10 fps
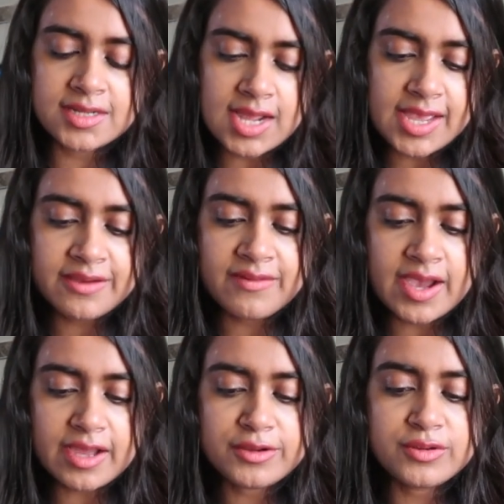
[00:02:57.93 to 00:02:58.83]
than I have
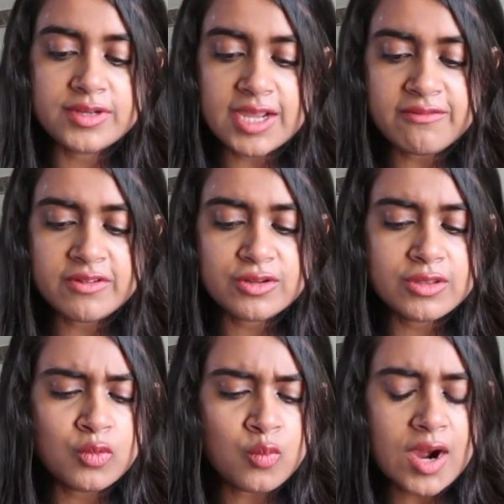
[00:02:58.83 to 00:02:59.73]
had to delve
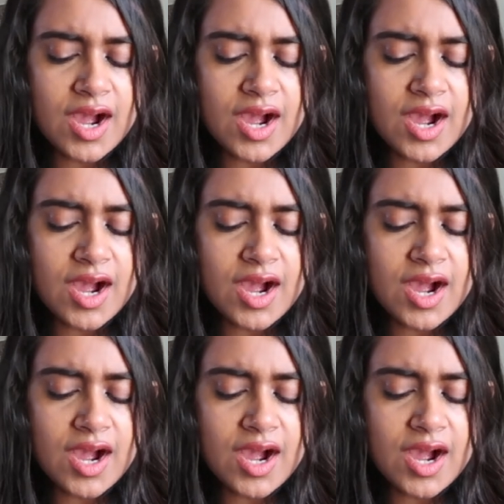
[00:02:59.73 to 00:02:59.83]
into the